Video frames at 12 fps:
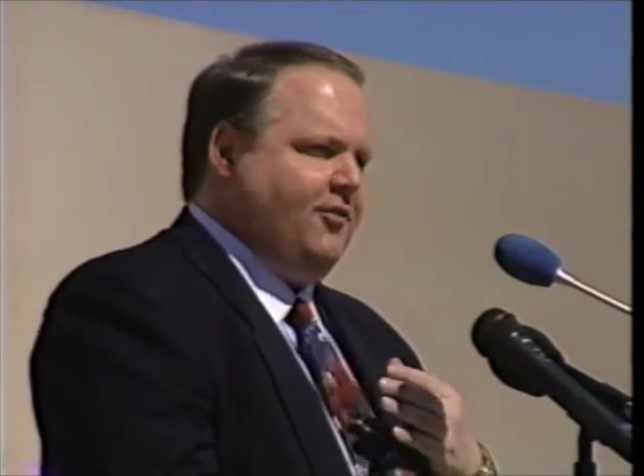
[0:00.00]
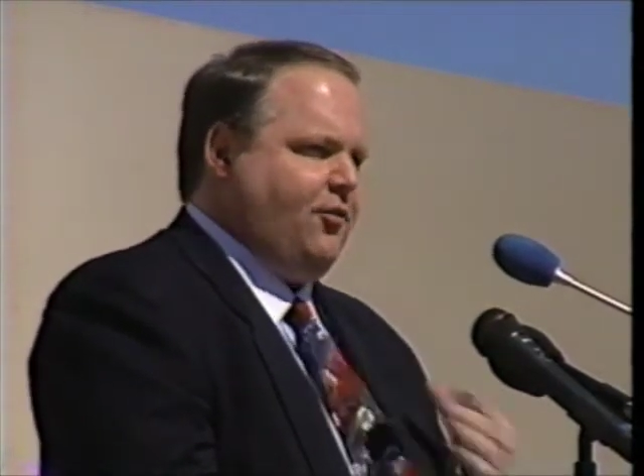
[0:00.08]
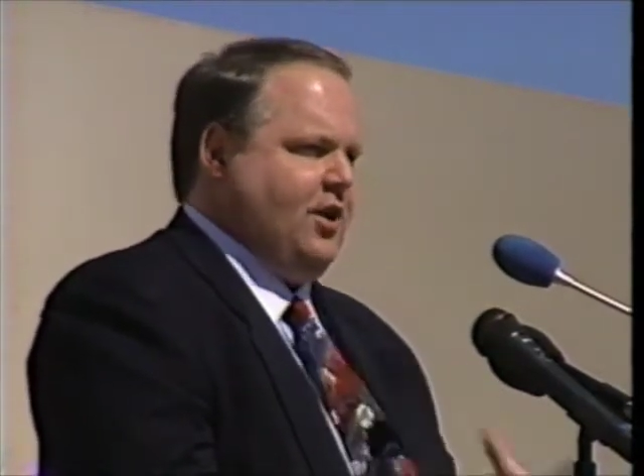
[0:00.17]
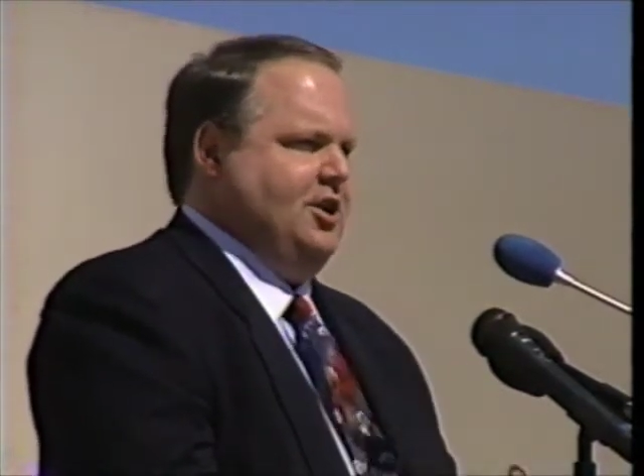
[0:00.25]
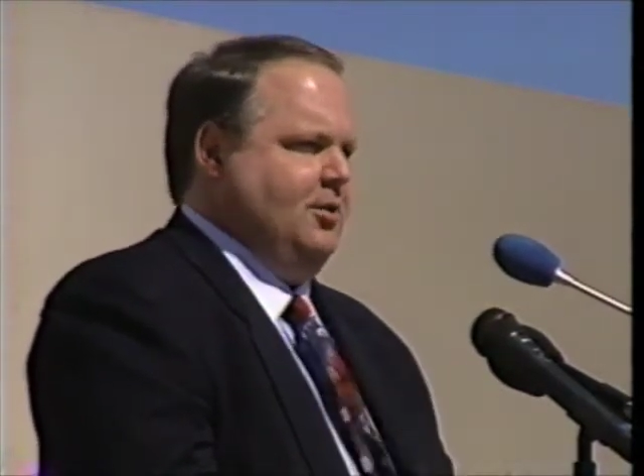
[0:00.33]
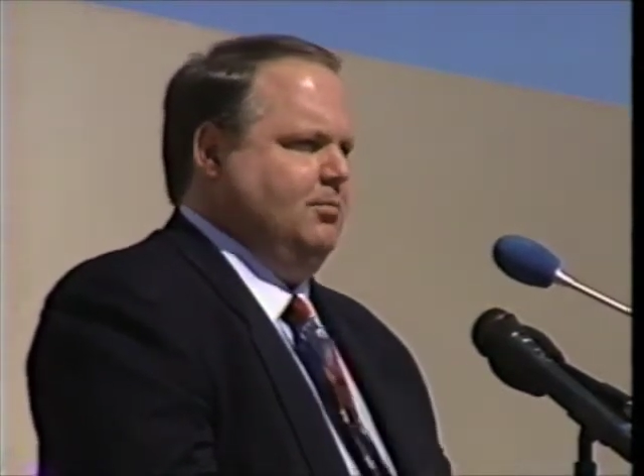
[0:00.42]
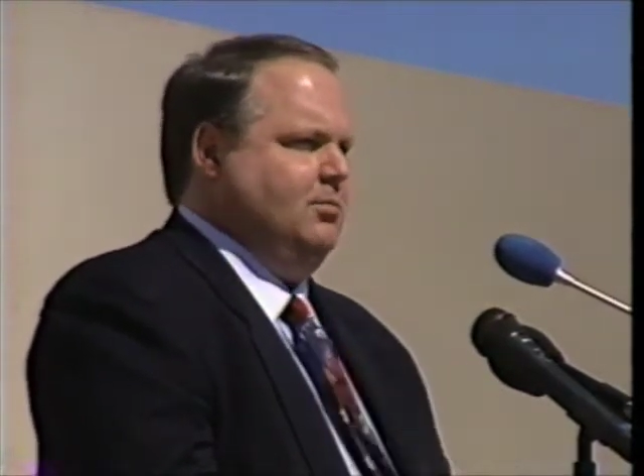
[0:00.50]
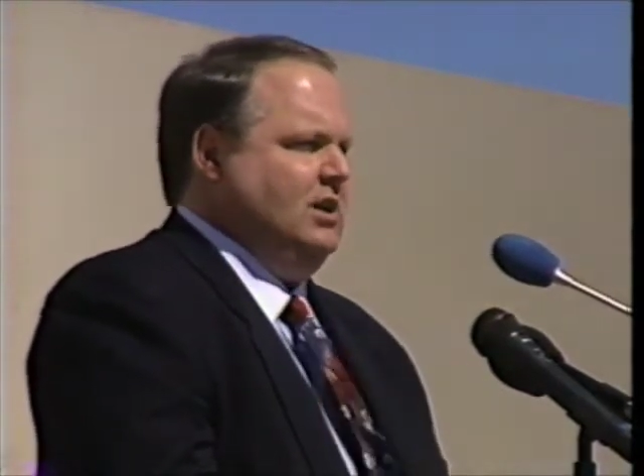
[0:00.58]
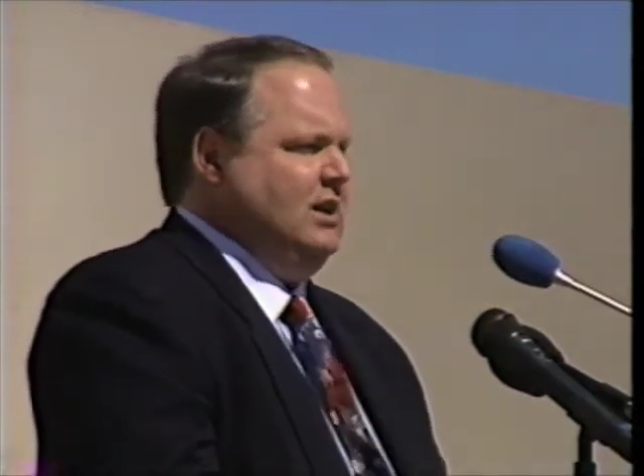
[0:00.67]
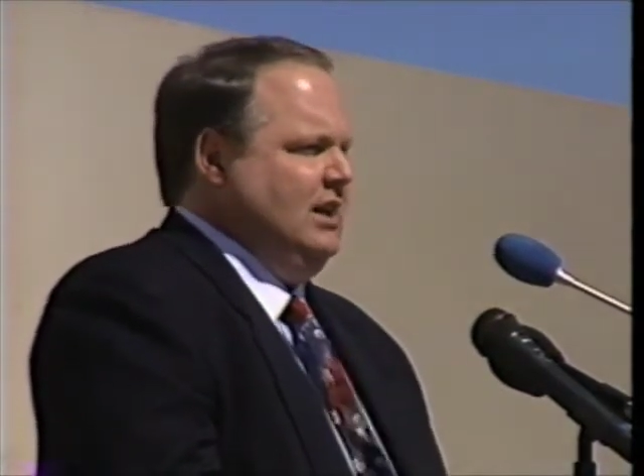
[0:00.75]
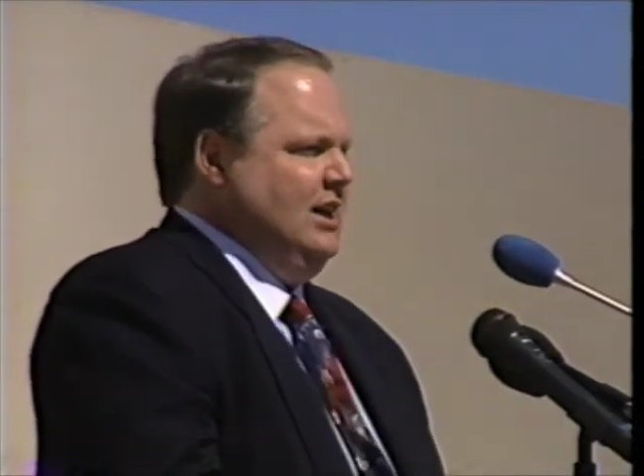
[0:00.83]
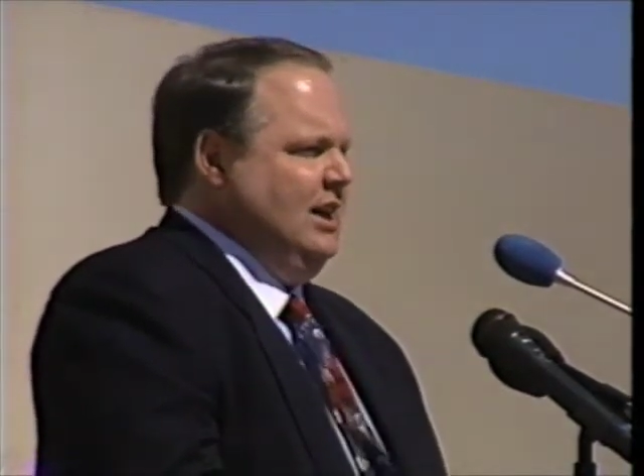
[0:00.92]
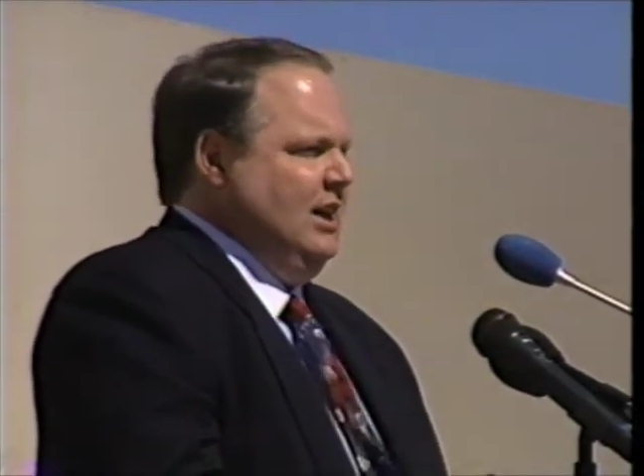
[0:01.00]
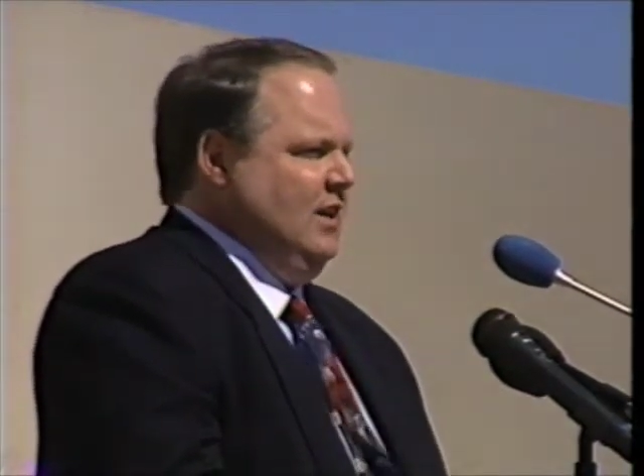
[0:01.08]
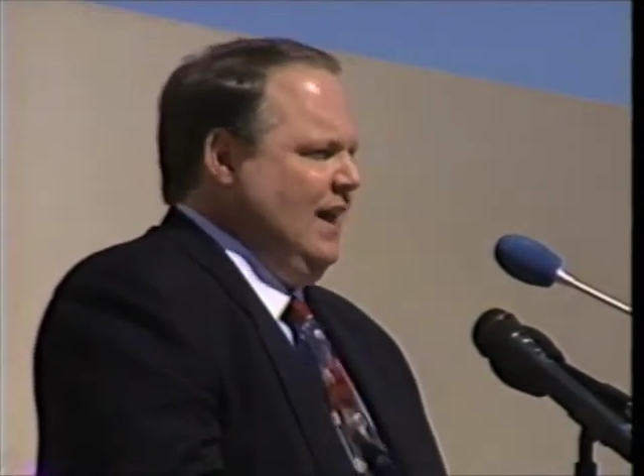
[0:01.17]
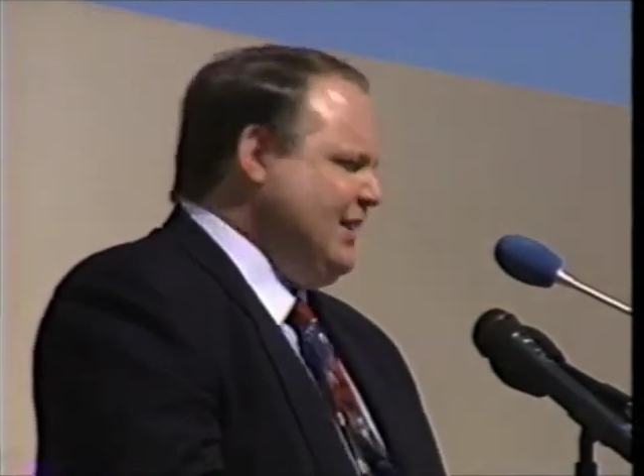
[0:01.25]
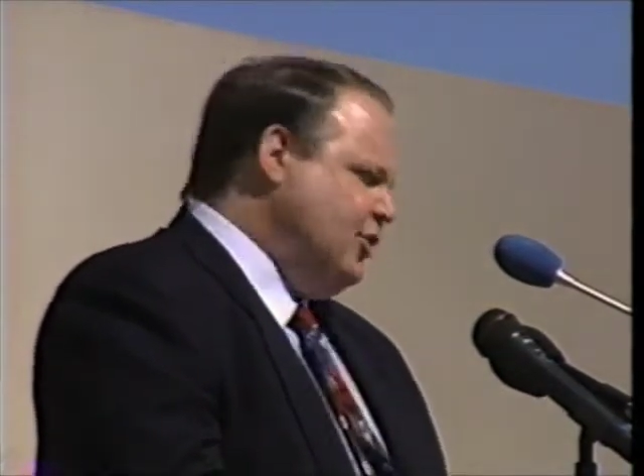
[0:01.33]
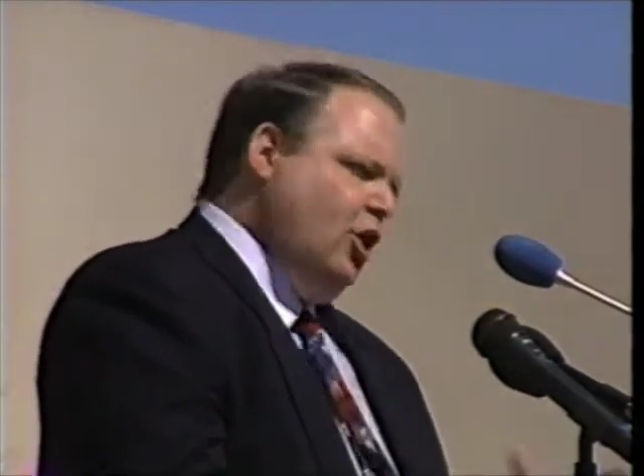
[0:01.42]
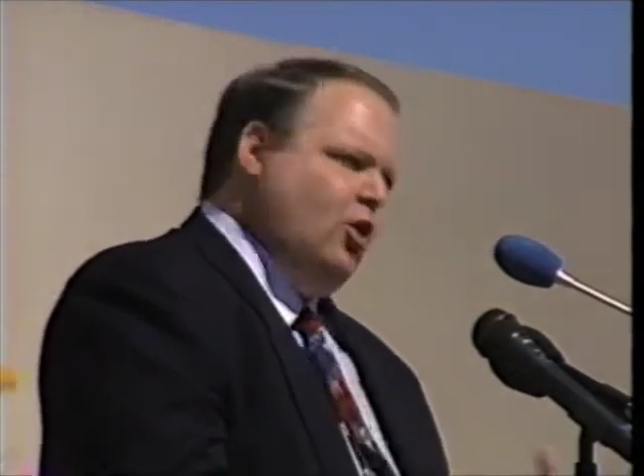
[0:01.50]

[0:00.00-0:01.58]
freedom like